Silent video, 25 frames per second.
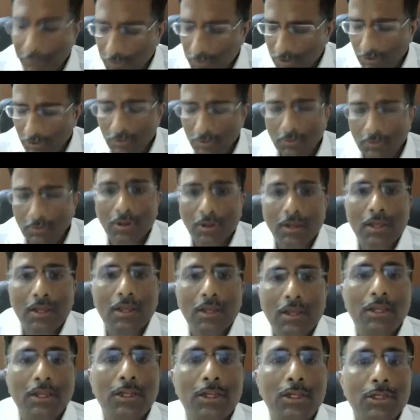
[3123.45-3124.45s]
So
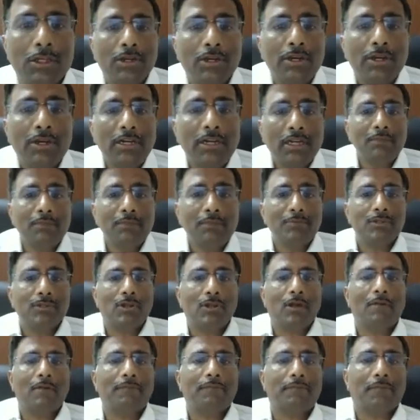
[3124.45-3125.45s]
in terms
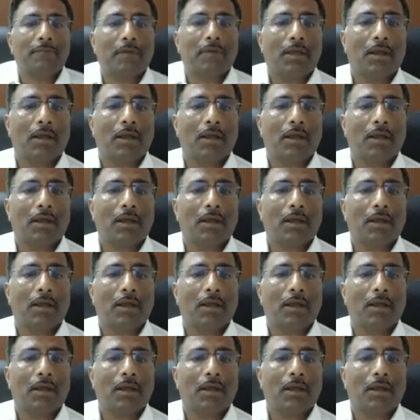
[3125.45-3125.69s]
of